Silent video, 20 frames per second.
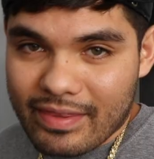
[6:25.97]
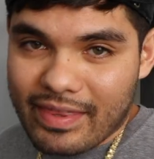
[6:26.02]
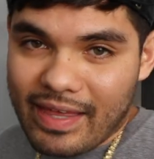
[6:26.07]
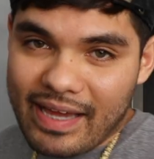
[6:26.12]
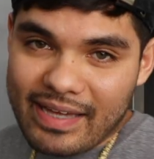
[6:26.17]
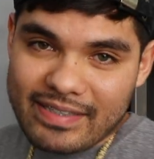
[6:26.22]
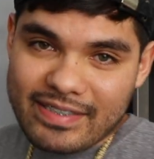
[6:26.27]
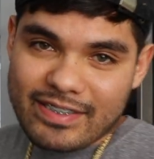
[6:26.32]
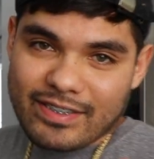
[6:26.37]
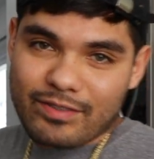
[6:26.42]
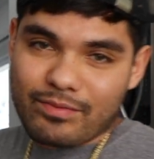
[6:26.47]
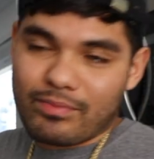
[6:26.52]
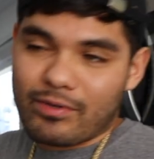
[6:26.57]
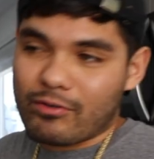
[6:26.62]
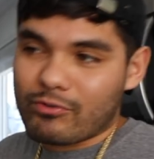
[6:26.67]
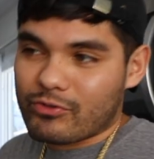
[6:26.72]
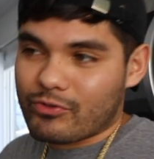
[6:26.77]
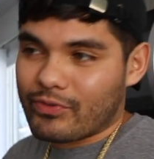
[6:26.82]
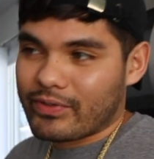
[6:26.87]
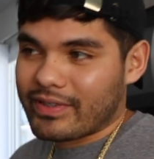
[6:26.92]
that's the
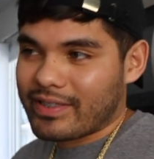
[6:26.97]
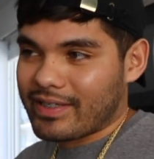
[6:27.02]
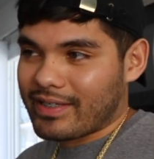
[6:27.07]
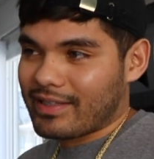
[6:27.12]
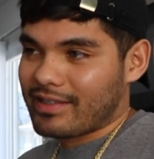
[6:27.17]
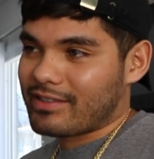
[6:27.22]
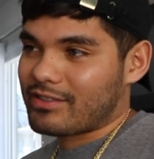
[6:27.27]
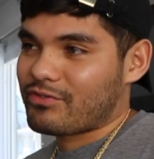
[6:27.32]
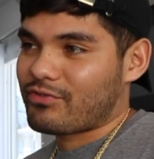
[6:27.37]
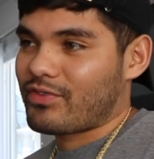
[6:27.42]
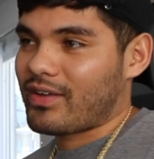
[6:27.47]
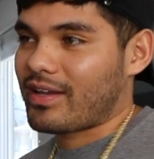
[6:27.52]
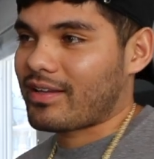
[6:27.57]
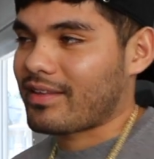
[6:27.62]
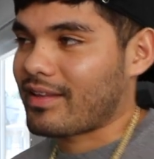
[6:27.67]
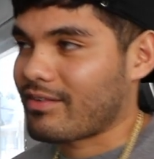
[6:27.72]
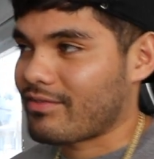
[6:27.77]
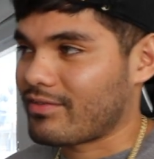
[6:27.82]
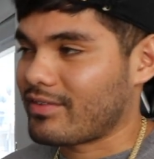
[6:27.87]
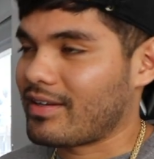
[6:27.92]
most ridiculous fact
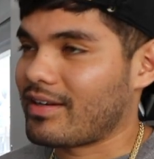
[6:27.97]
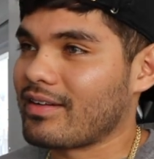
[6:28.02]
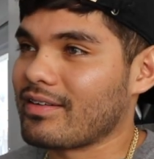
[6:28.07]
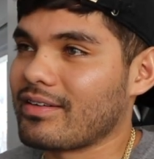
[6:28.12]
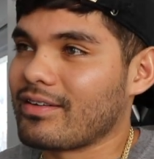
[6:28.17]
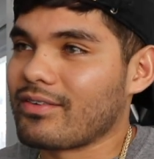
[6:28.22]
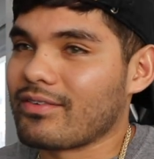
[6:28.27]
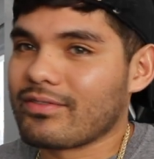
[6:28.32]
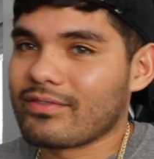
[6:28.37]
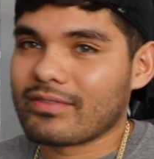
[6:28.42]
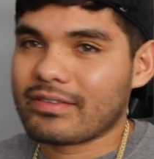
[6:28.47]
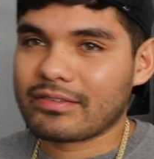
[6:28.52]
I've, I know.